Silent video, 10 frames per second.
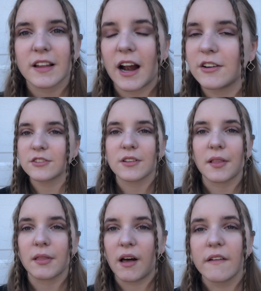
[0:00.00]
that I just
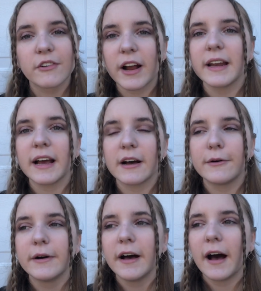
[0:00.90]
love right now.